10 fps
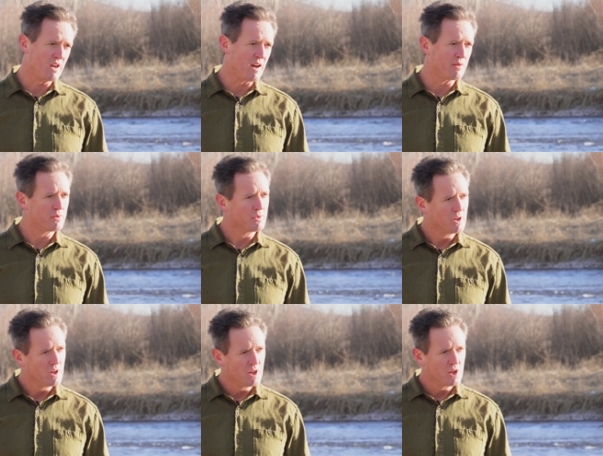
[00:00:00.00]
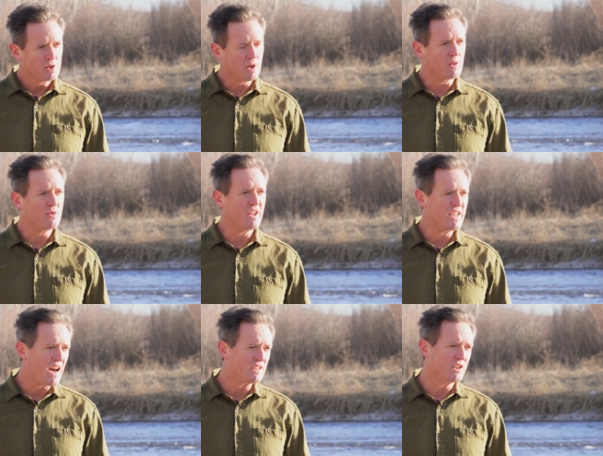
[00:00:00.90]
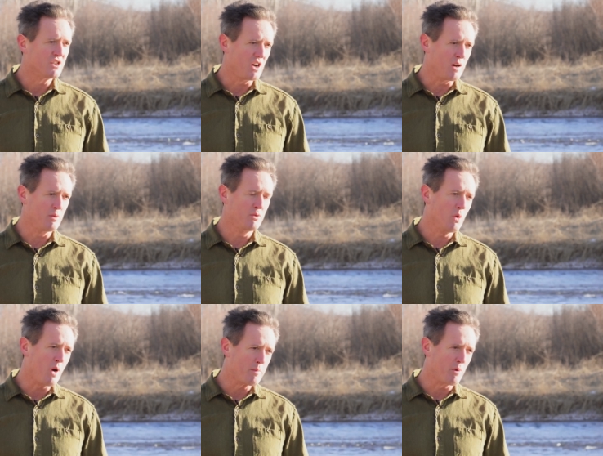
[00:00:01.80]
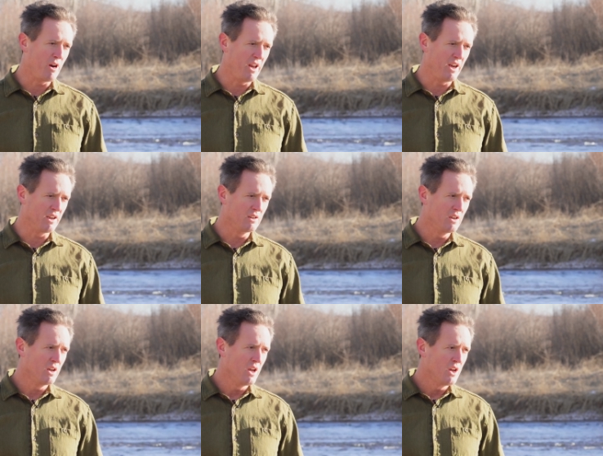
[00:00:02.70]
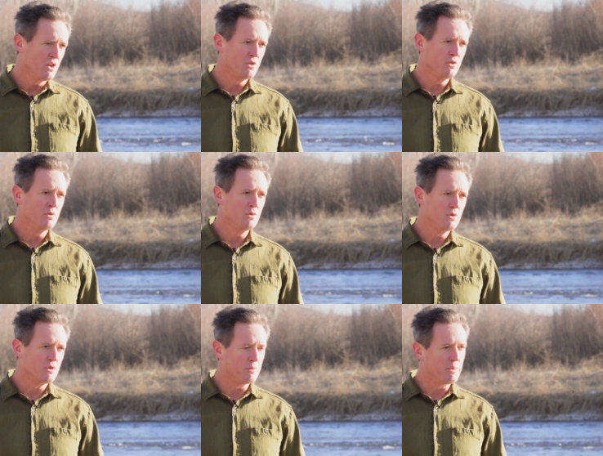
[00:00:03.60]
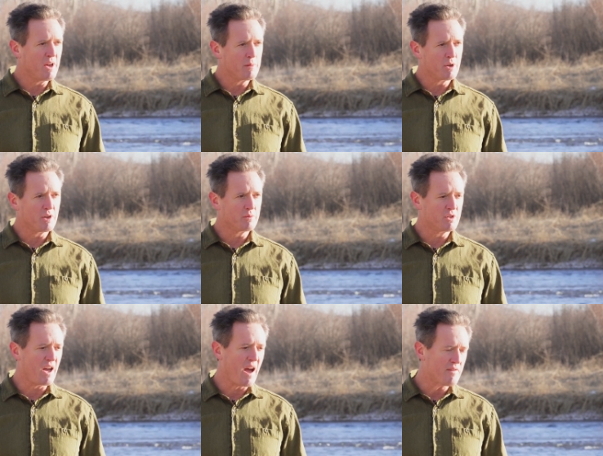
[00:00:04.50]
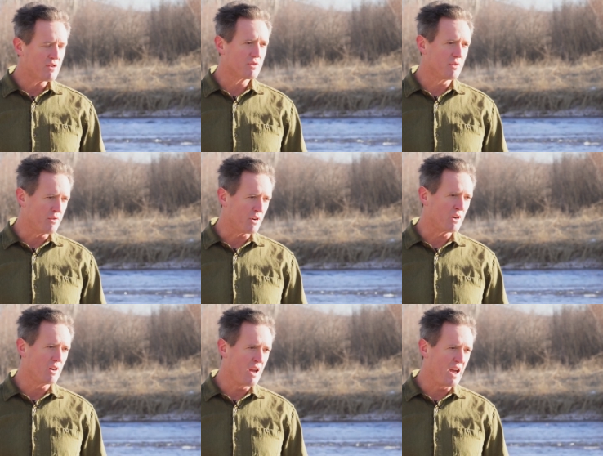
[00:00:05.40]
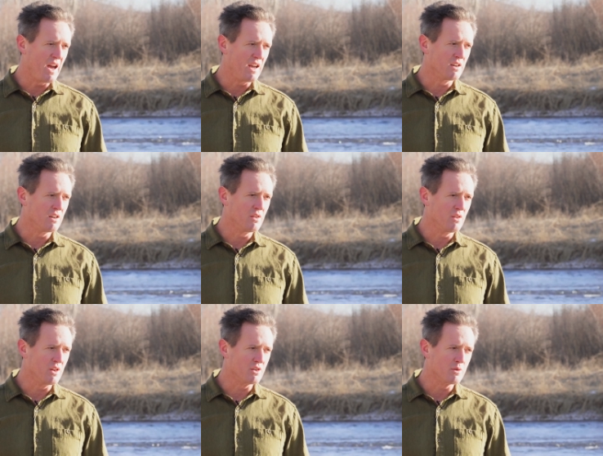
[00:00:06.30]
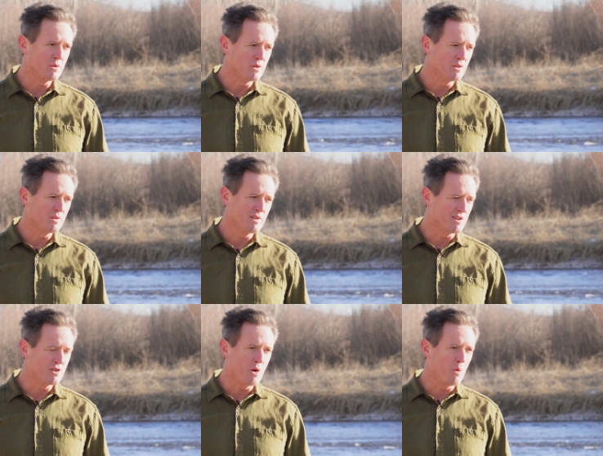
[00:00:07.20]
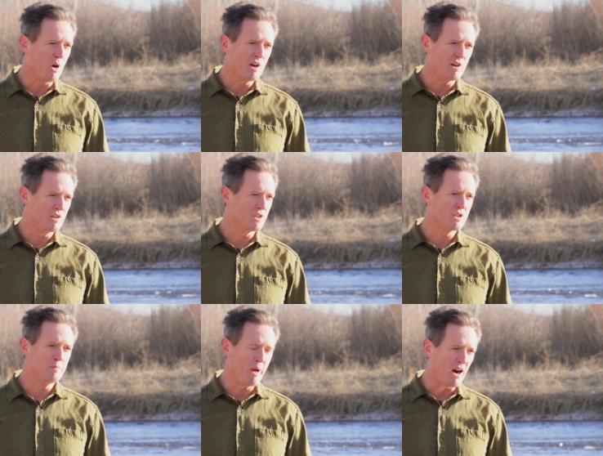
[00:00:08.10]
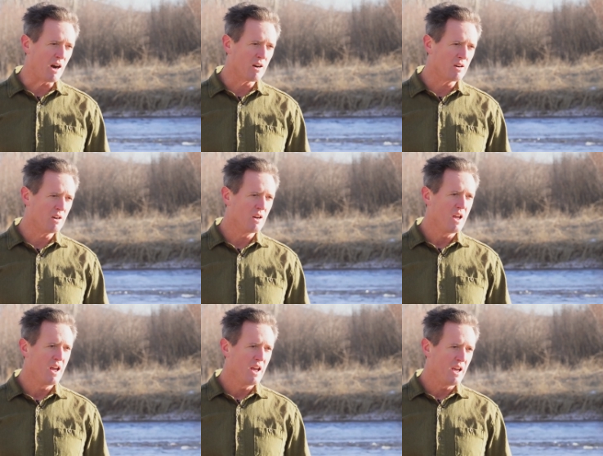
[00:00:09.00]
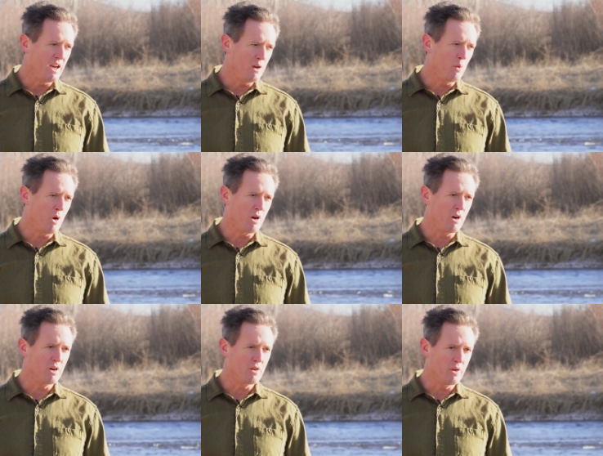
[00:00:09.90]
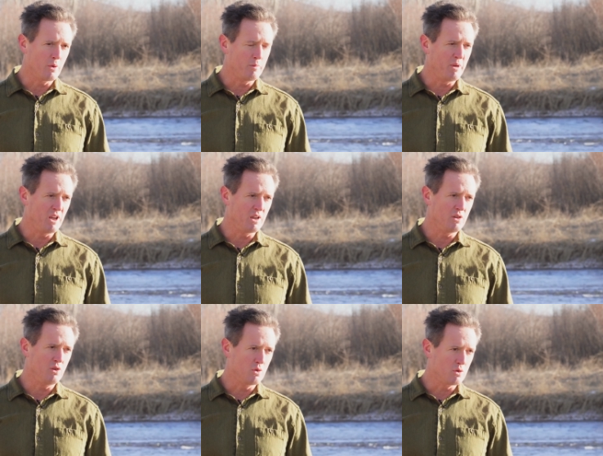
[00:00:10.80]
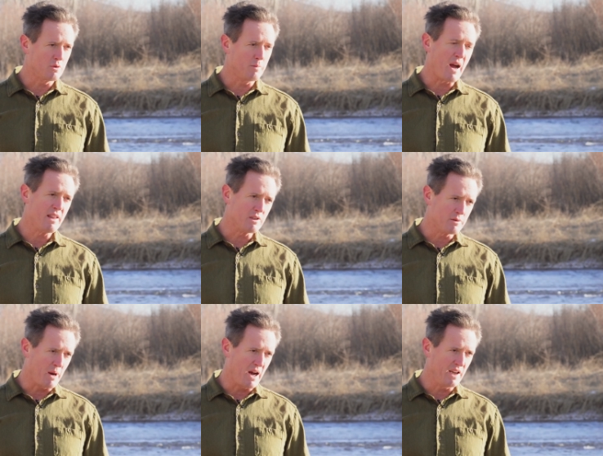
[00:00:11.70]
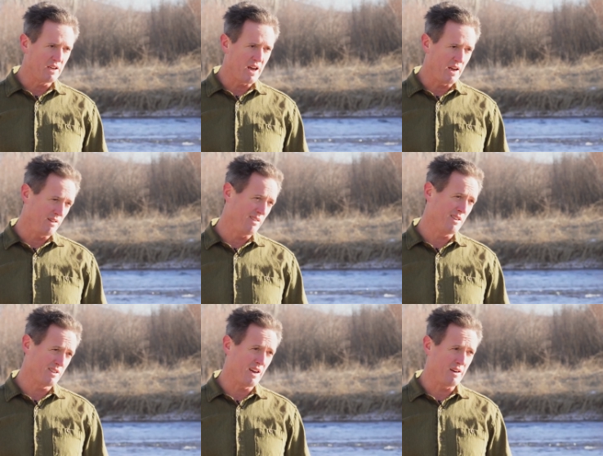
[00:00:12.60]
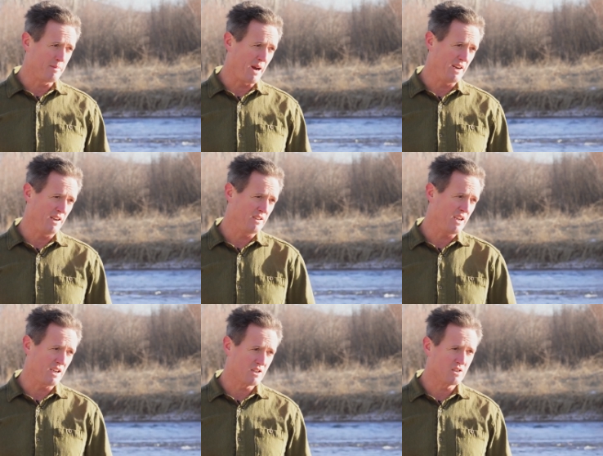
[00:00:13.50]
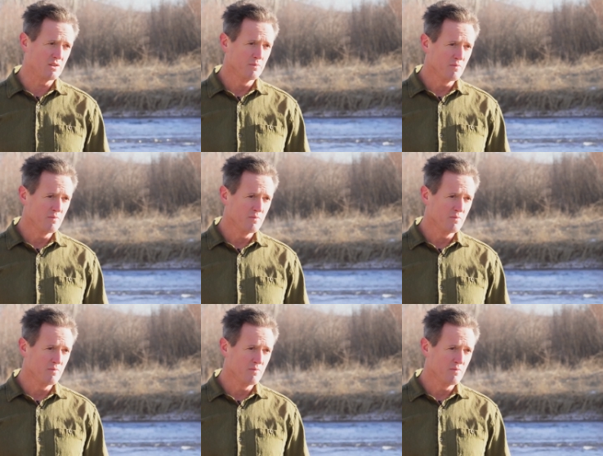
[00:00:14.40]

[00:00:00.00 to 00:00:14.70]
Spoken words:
have done a fantastic job of cooperating to be able to have this river. And there's no water to spare. Any water that would be used by this mine, and this kind of mining takes